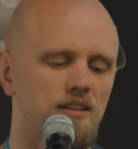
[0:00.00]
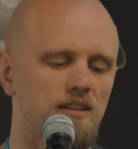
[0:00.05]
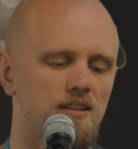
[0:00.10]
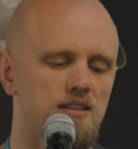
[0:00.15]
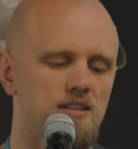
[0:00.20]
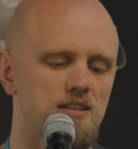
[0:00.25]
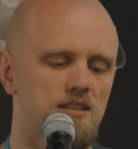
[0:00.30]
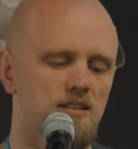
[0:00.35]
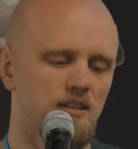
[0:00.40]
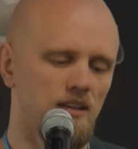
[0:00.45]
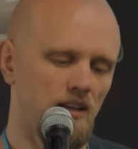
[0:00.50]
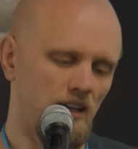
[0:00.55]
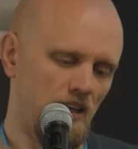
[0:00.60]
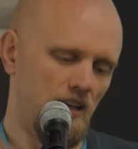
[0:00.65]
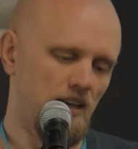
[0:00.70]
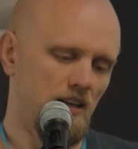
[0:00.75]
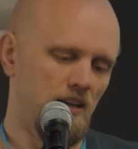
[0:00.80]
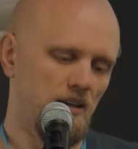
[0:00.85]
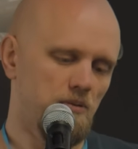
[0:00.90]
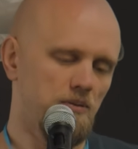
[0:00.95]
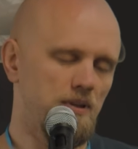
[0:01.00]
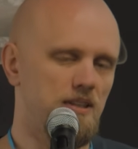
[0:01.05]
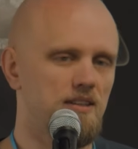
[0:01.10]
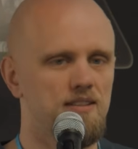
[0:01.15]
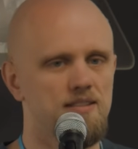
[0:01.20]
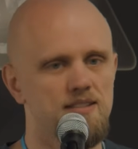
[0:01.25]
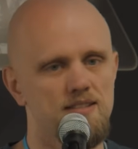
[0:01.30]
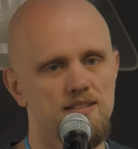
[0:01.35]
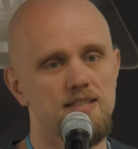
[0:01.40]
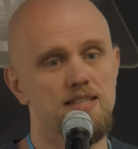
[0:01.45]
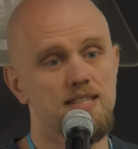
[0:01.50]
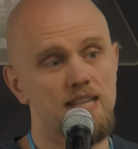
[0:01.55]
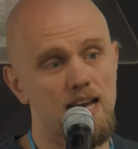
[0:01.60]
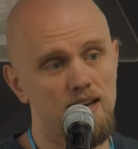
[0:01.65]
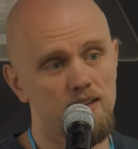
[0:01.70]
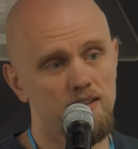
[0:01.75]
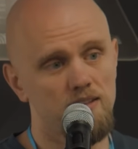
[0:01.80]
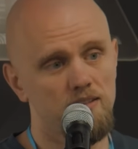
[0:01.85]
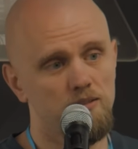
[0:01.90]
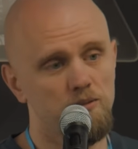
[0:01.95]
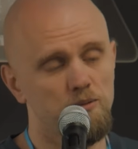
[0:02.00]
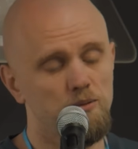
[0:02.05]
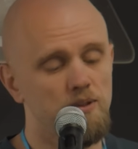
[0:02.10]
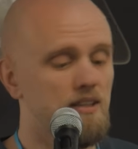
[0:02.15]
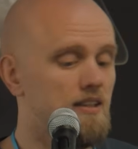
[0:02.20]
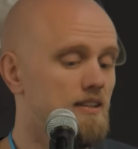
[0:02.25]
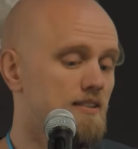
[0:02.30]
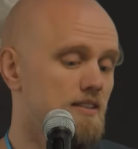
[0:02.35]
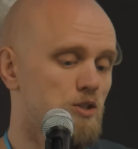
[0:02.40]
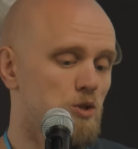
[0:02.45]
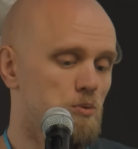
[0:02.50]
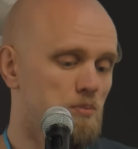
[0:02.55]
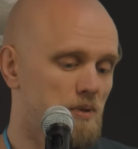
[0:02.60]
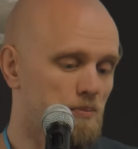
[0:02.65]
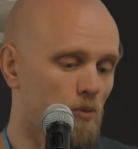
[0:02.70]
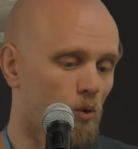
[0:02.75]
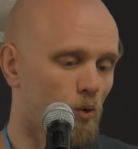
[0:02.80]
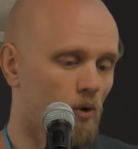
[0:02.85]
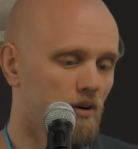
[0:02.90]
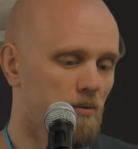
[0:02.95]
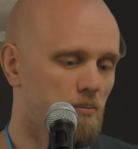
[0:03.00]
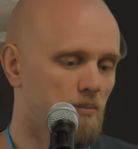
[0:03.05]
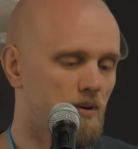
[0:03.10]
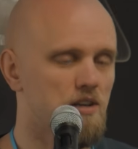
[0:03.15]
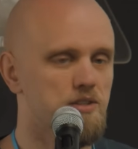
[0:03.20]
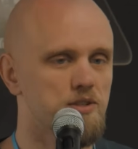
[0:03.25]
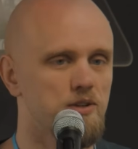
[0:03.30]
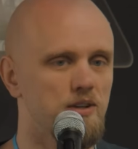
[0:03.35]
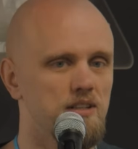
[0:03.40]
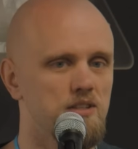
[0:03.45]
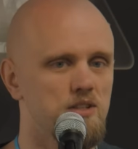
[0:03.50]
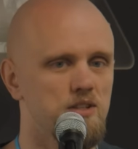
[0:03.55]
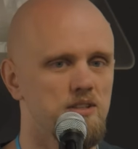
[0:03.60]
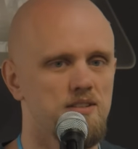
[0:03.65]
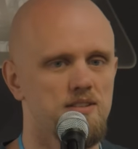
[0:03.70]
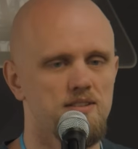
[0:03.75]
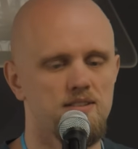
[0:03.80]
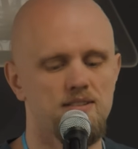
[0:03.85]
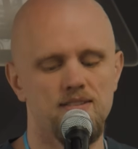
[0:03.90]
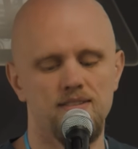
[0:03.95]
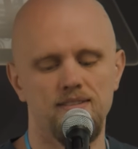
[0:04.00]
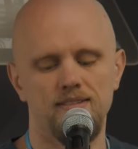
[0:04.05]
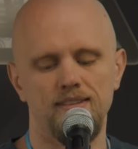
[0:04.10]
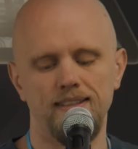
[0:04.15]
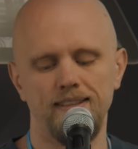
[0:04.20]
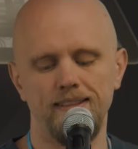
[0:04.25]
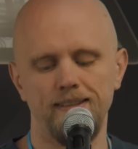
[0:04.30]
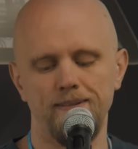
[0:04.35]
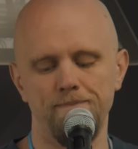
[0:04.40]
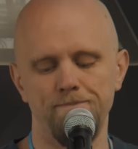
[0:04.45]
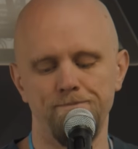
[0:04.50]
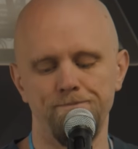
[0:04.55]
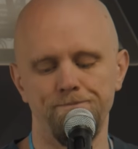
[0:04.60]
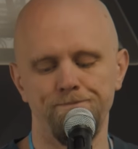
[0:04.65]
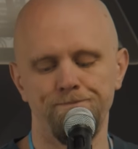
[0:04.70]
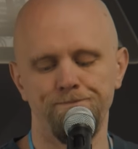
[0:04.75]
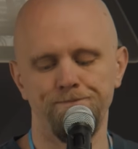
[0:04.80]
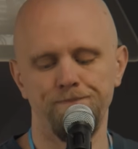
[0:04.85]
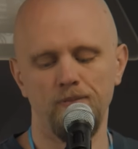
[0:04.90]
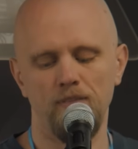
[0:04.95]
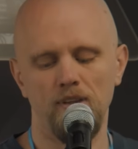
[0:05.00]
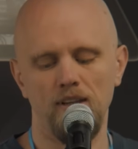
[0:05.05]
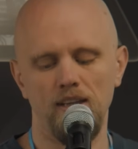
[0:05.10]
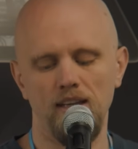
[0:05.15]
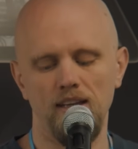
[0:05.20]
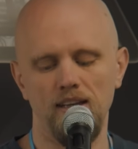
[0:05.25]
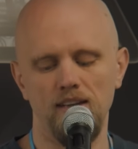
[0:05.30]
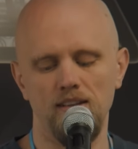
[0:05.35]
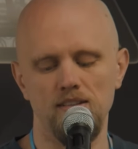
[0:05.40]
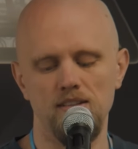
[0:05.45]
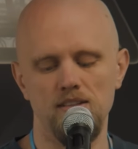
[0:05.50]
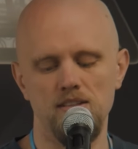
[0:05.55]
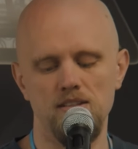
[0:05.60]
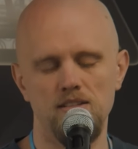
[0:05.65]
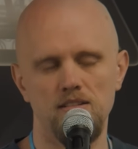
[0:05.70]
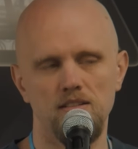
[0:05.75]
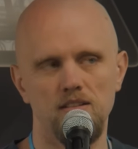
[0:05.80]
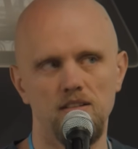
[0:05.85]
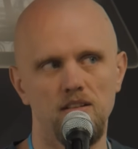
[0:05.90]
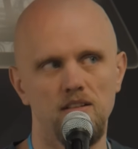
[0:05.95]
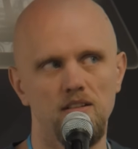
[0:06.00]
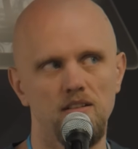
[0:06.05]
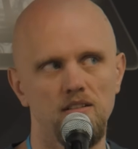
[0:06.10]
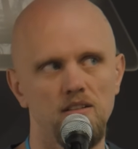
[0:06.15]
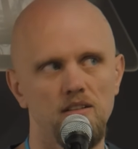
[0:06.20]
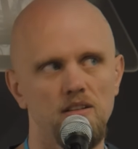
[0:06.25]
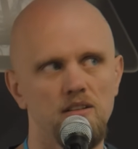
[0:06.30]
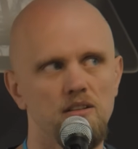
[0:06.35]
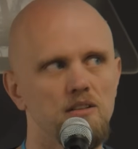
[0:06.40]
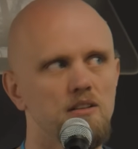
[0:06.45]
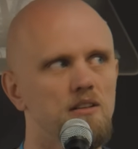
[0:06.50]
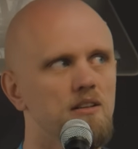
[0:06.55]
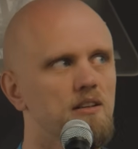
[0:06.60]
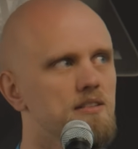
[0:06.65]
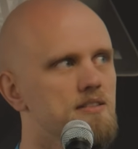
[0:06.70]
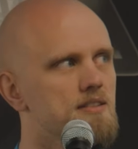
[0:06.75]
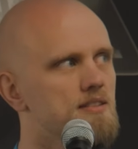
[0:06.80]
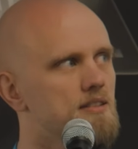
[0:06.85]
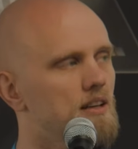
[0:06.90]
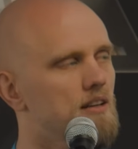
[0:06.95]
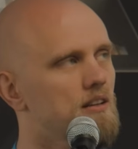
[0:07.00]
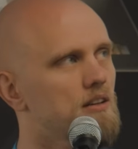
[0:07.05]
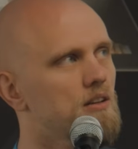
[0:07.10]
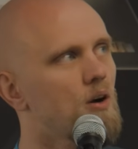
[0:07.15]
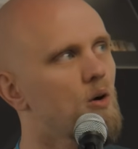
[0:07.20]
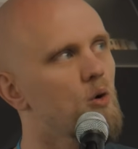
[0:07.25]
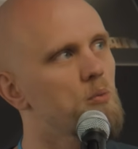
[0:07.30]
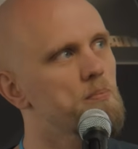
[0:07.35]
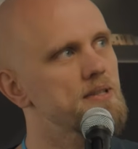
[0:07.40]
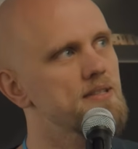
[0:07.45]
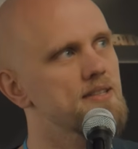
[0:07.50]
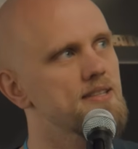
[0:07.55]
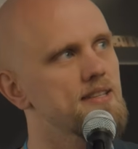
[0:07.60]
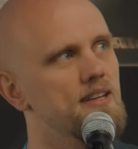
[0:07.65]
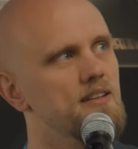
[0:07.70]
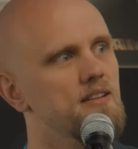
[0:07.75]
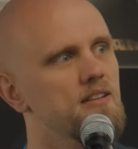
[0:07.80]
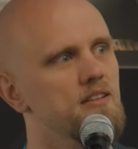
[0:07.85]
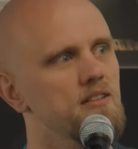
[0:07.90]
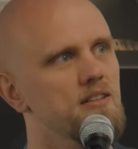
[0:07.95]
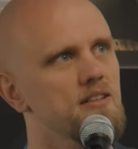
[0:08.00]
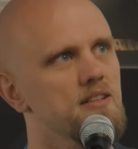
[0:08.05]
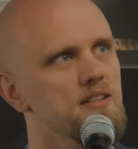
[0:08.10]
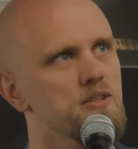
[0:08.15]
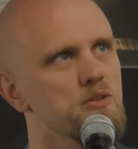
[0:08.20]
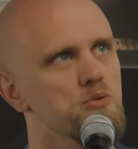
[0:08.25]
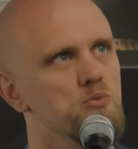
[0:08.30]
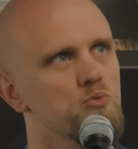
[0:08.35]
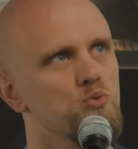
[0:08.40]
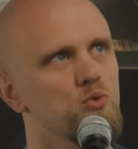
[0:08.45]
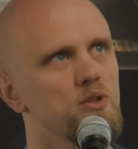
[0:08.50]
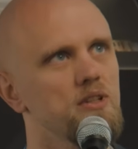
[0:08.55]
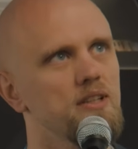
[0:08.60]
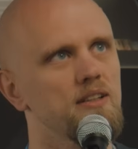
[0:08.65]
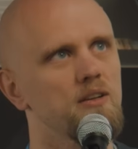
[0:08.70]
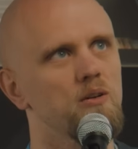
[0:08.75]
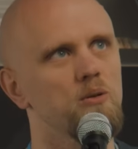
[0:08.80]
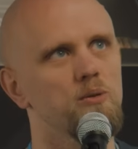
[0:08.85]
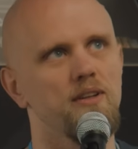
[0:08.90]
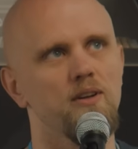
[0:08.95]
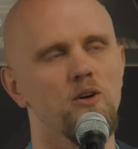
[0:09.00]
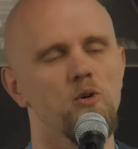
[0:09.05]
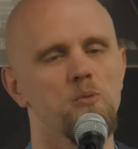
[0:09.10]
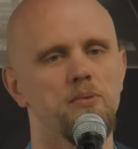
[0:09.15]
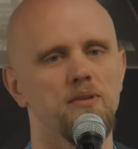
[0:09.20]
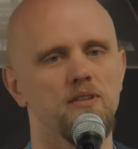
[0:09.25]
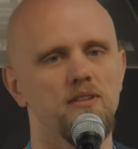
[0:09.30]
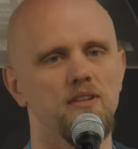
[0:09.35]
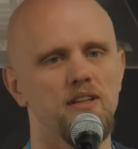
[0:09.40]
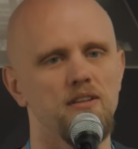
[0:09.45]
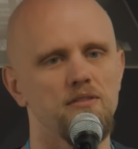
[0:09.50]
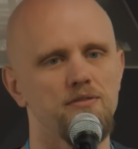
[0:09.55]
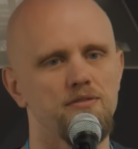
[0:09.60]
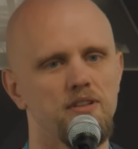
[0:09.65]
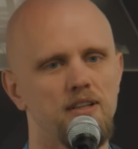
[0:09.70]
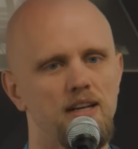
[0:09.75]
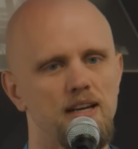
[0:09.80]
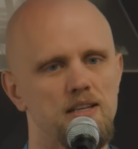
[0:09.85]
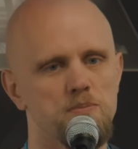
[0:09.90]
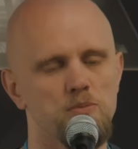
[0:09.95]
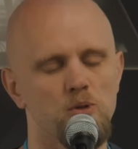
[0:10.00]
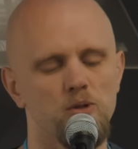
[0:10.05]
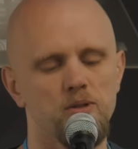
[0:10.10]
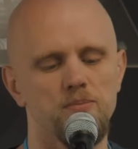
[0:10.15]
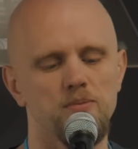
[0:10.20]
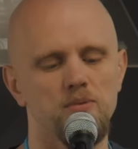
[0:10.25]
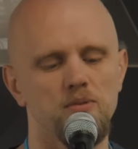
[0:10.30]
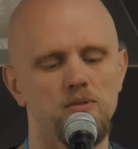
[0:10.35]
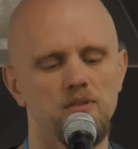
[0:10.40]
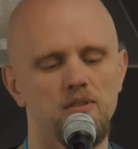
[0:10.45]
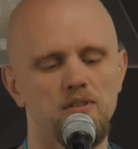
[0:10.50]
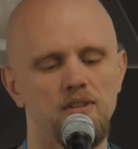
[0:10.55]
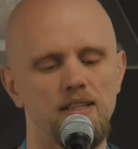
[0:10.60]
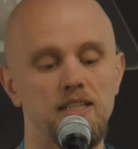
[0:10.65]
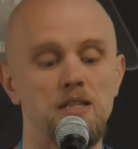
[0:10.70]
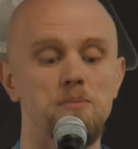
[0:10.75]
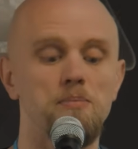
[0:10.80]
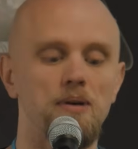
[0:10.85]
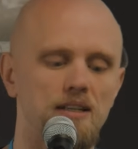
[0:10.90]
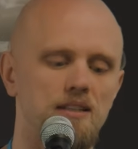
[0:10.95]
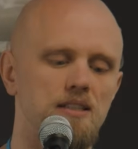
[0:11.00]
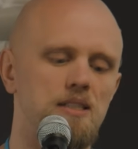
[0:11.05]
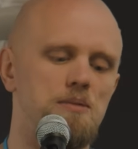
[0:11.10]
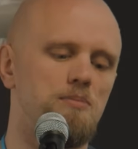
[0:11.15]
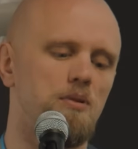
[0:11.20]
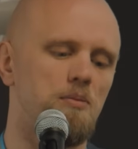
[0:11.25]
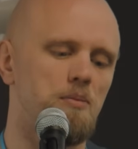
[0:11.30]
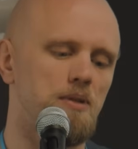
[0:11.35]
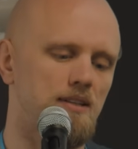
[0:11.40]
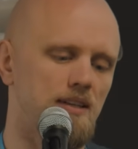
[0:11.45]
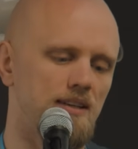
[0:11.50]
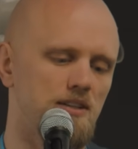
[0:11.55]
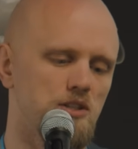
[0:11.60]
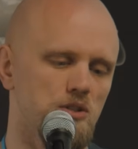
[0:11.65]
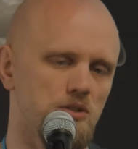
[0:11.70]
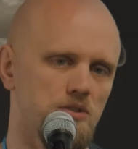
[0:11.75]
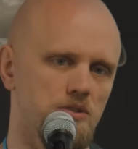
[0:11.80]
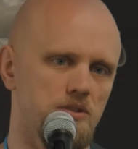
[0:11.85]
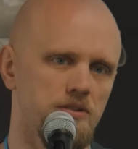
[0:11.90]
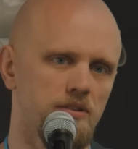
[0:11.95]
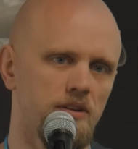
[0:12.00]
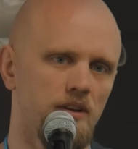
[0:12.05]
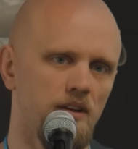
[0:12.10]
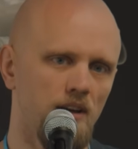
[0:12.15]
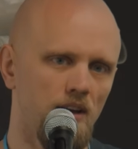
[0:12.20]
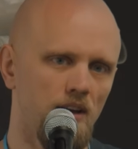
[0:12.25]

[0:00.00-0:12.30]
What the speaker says: And we think this is sad. We think there should be more browser engines. And an open standard is really only open if it has multiple independent implementations.